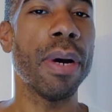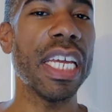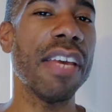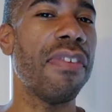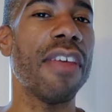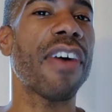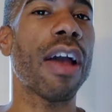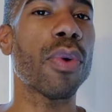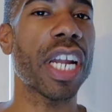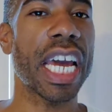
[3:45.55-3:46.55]
But even
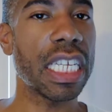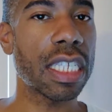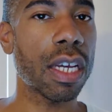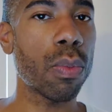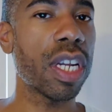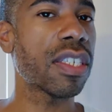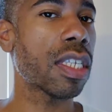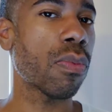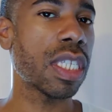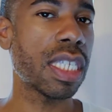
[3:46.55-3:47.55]
if I were to hate someone,
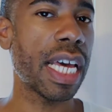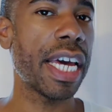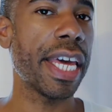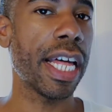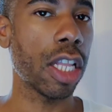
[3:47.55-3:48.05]
if someone said